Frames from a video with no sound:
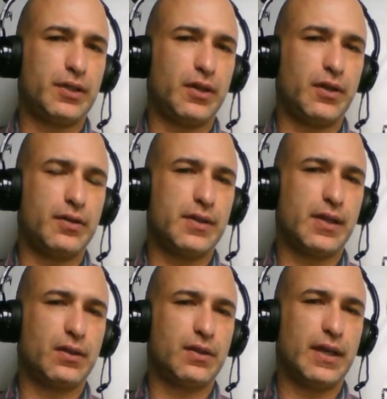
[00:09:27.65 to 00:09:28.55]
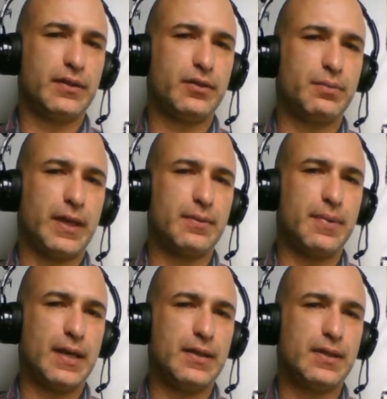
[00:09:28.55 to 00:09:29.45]
here the second line to make a
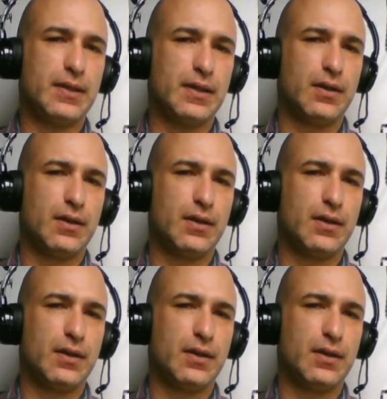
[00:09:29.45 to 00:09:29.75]
base.